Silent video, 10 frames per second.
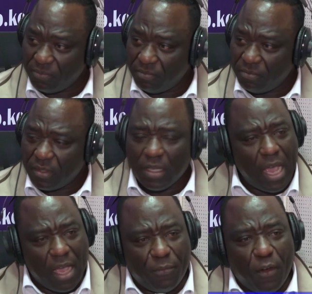
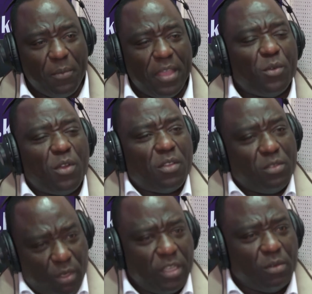for me,
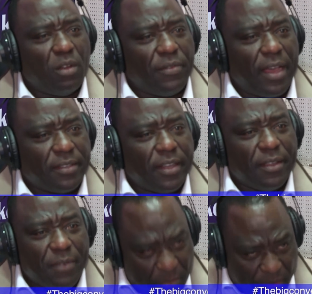Julie, you know that
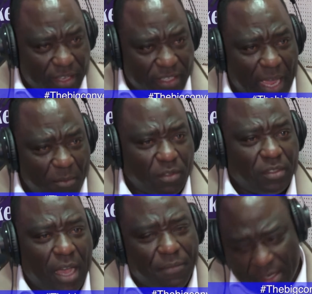even when the time was
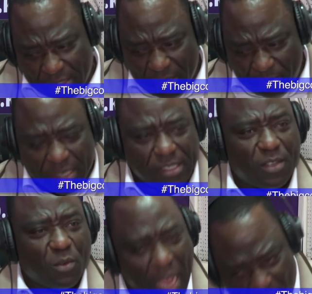tough, I said,
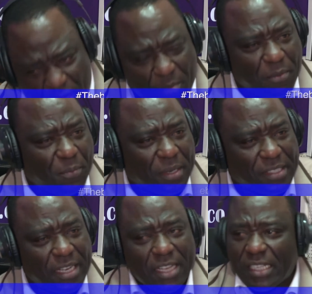President, I will be
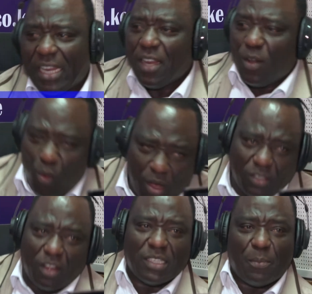president. Said, Luos
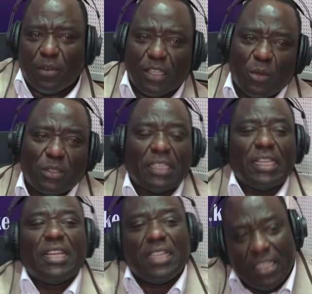don't support Kikuyu. I
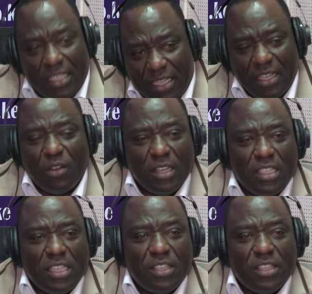said, iyo ni nyinyi.